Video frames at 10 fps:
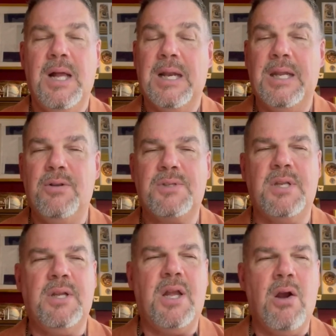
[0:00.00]
Leaders
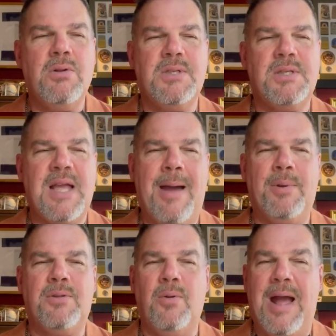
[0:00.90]
can encourage this
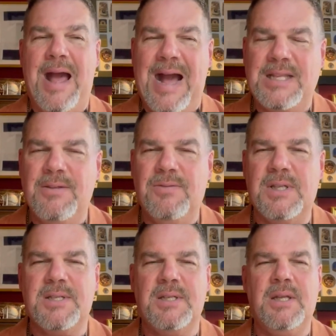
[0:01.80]
habit through active
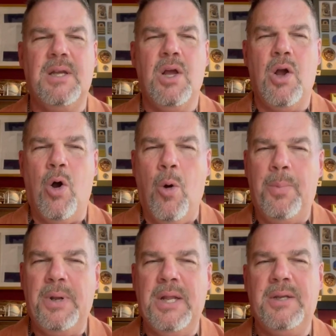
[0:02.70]
listening,
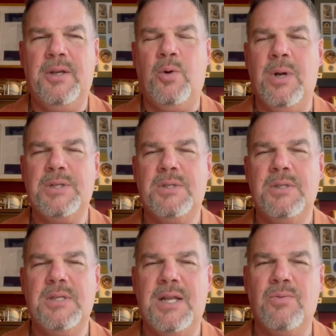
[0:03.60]
open ended
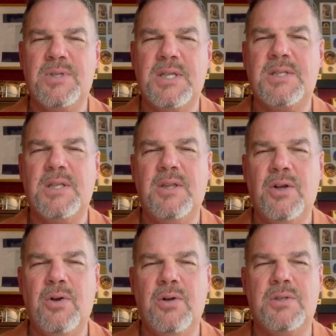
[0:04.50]
questions and resisting the
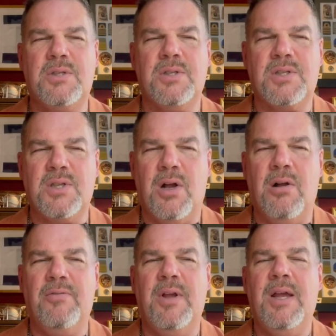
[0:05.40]
urge to
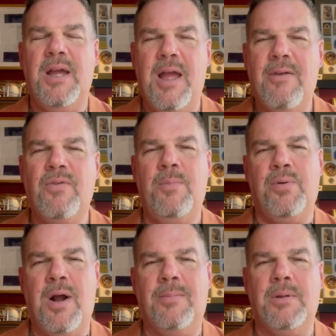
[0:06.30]
solve every
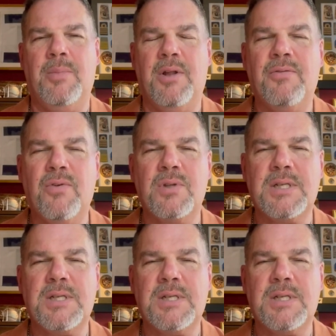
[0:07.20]
problem on first